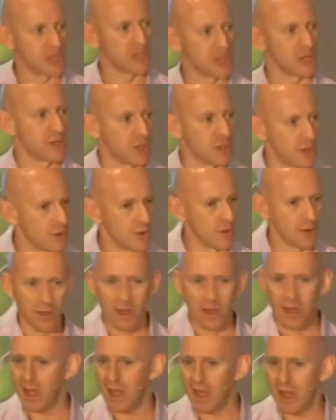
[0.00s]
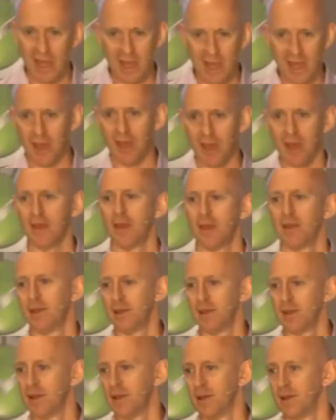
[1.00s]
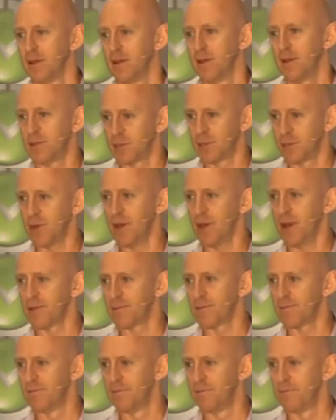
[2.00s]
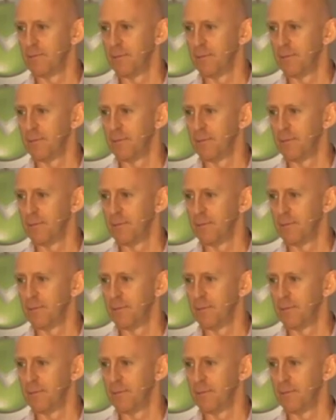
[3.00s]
is you do, uh-uh, it's too hard.